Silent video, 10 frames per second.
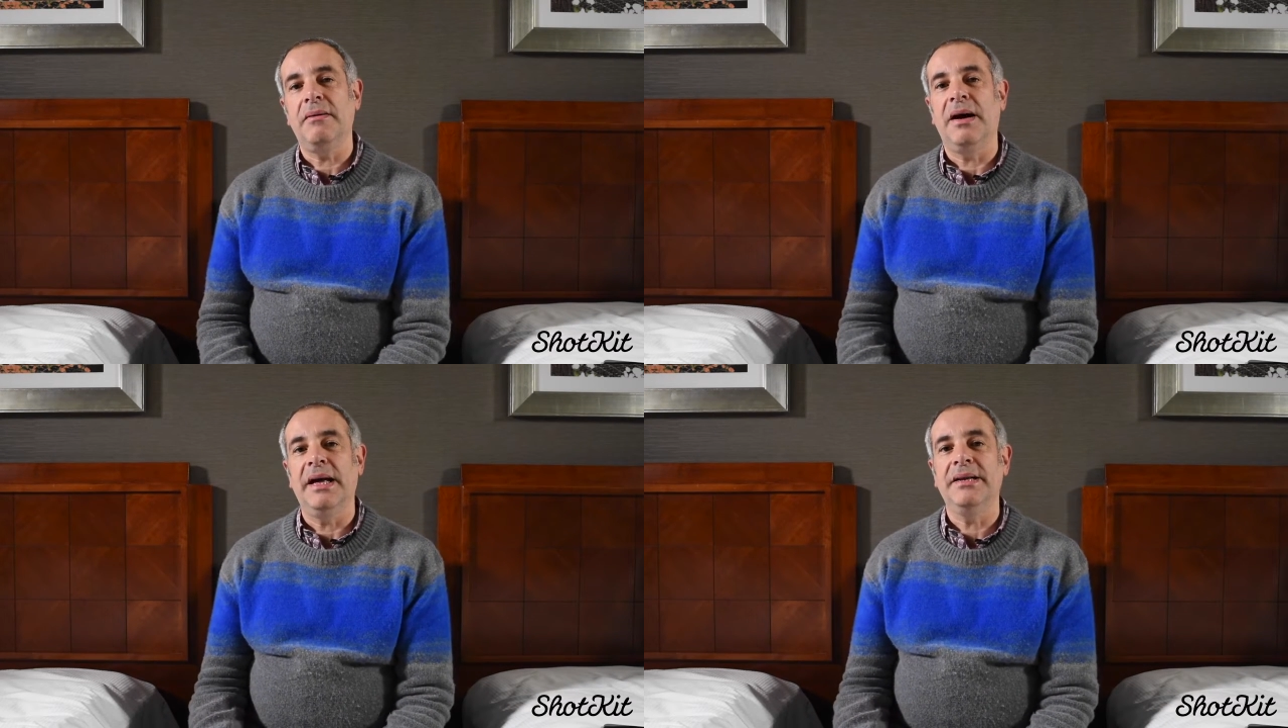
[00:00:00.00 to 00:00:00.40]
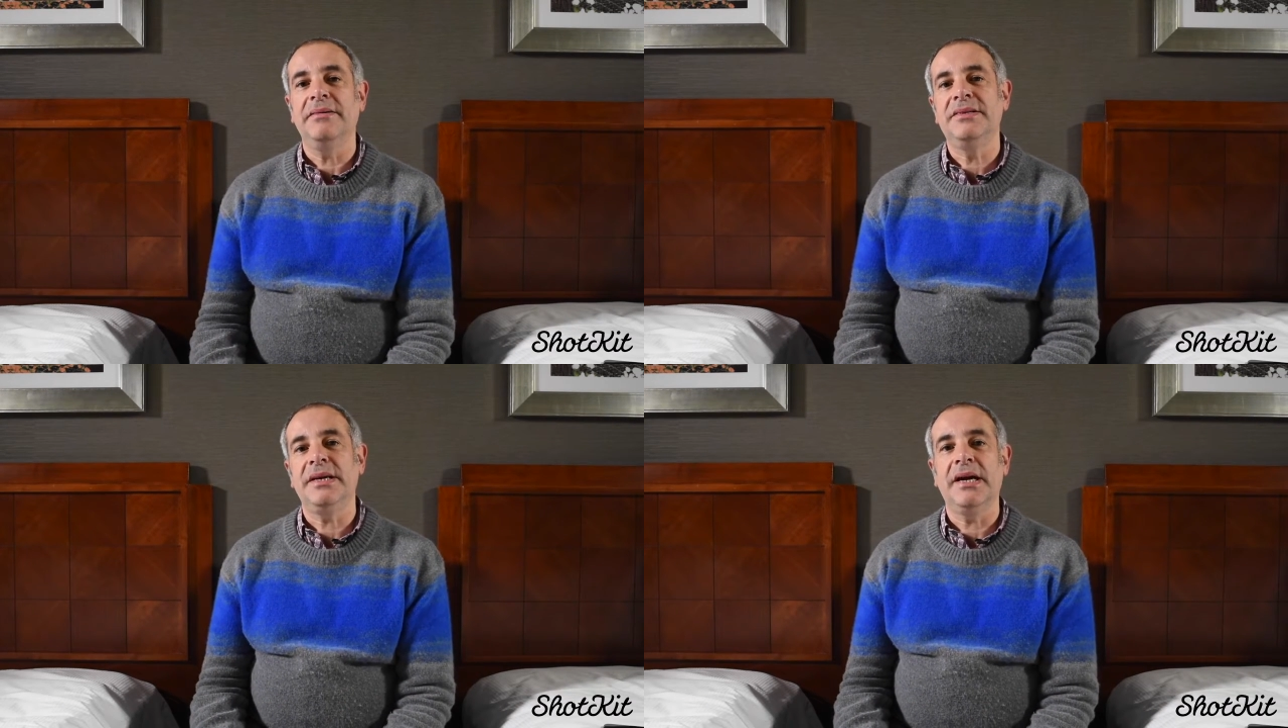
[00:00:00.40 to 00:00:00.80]

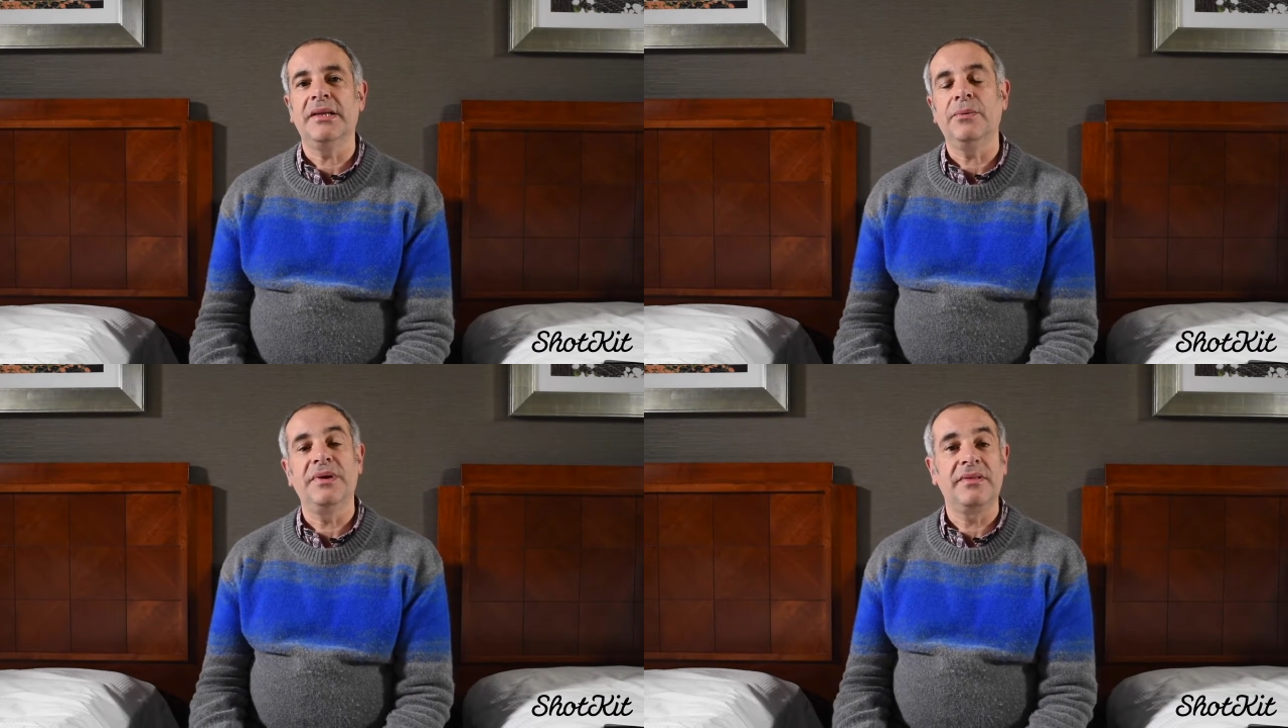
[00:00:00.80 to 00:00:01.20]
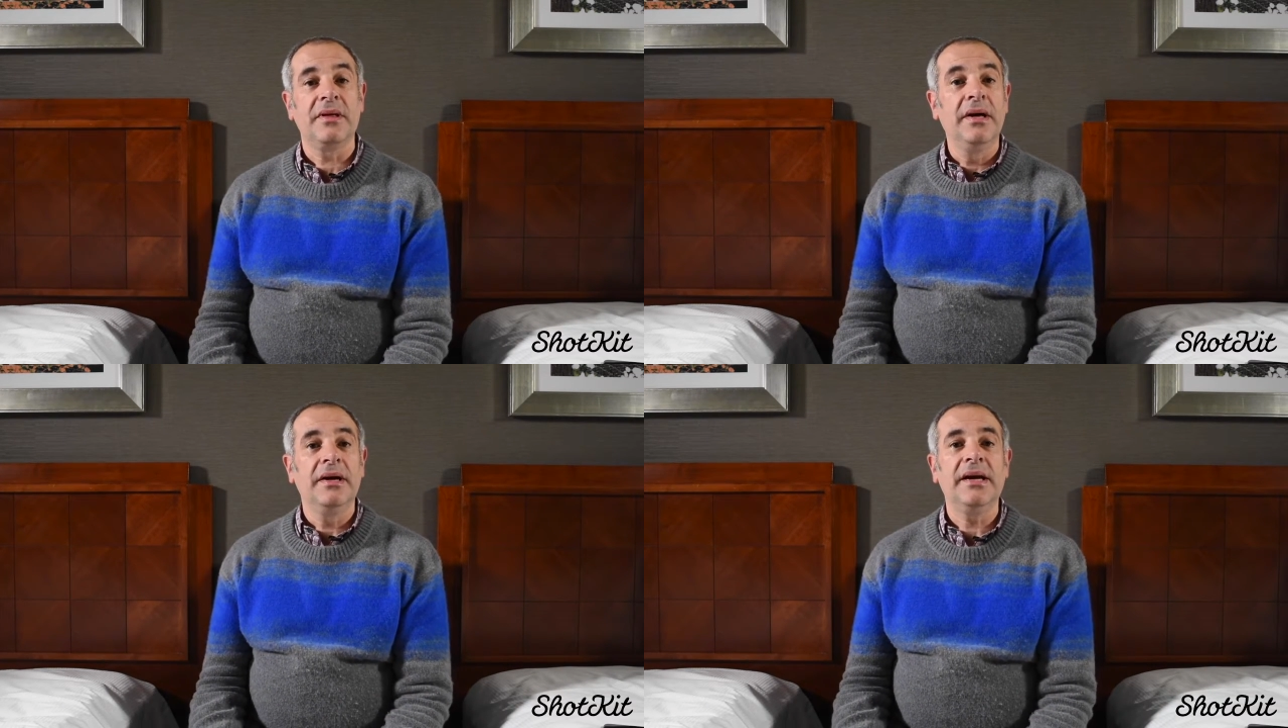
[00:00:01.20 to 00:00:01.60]
and together with
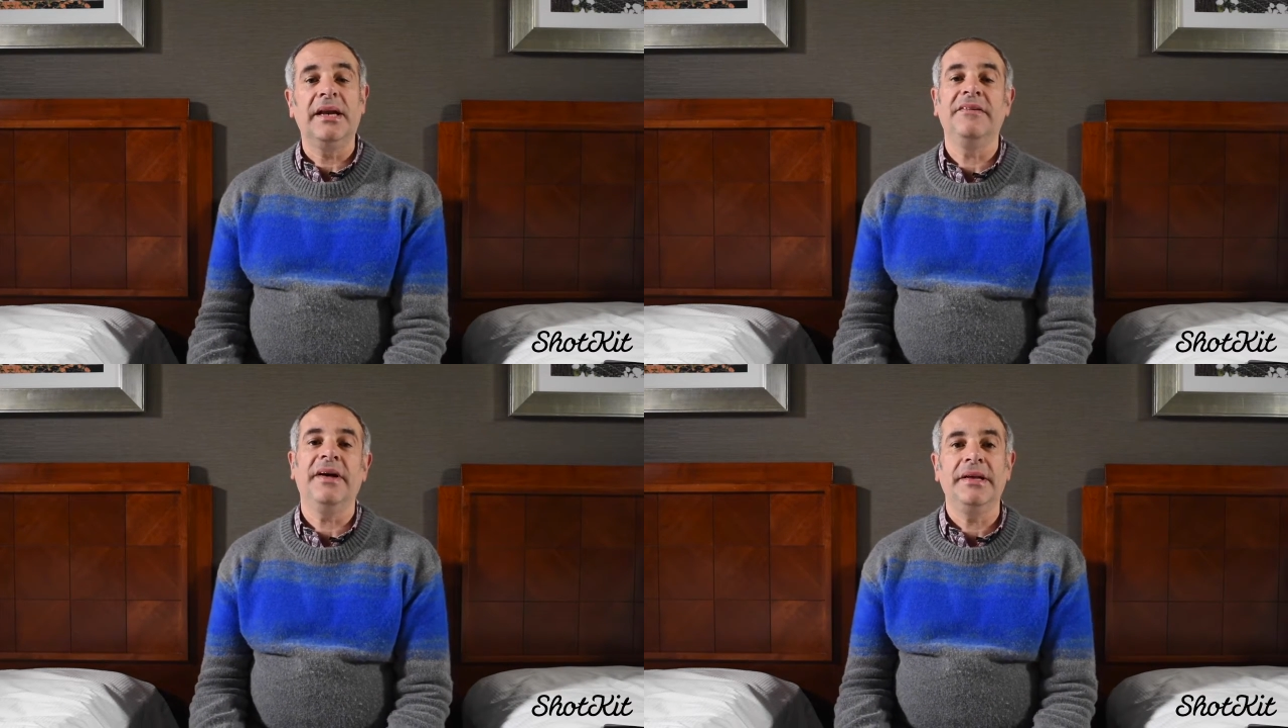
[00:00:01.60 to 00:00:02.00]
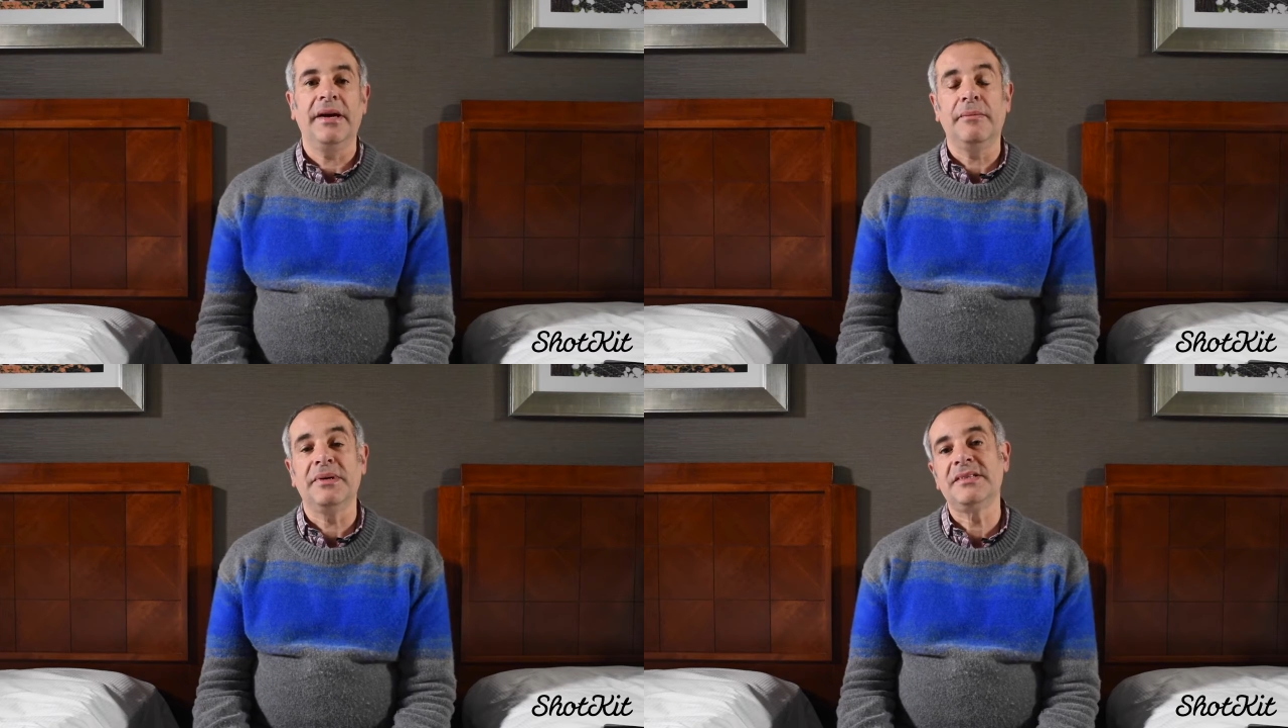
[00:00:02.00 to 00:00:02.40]
Kelly
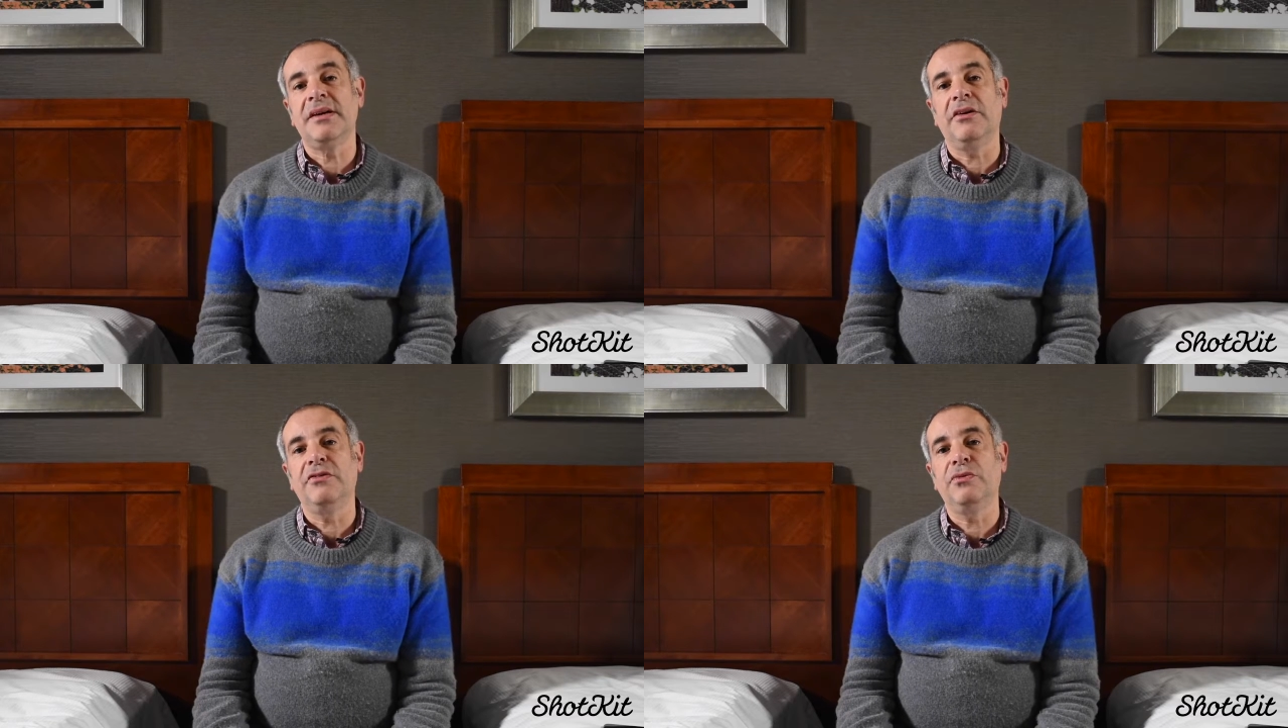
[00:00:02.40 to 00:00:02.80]
Vanier and myself,